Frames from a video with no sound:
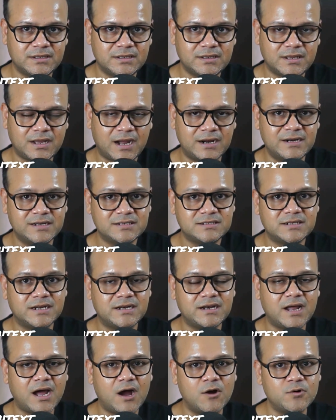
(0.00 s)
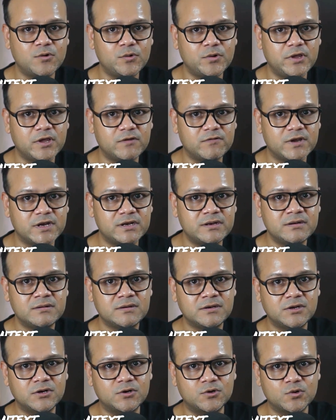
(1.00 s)
Understand how to give it
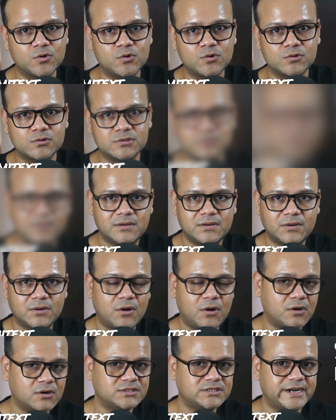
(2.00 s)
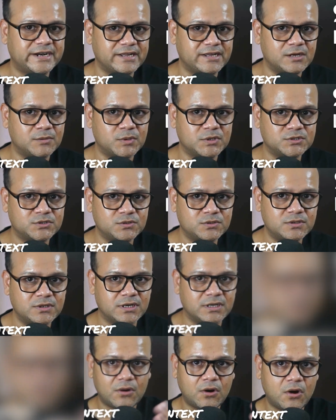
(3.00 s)
roles or setting a
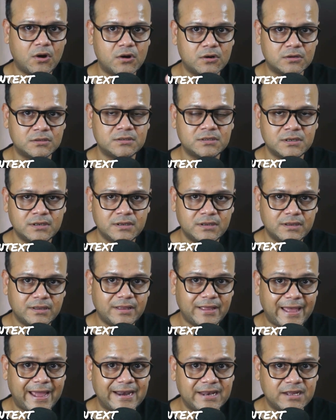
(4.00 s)
persona or adding